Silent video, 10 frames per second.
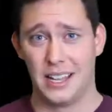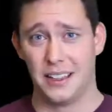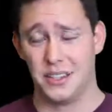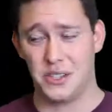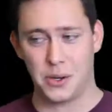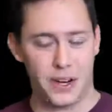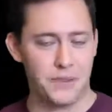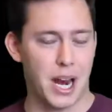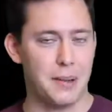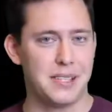the story
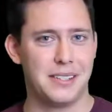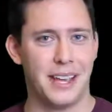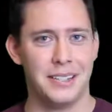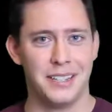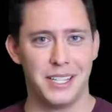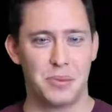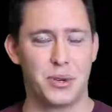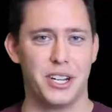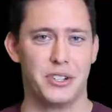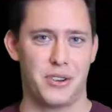of Tribes Ascend is
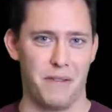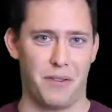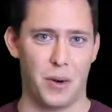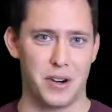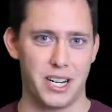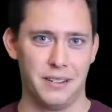pretty straightforward.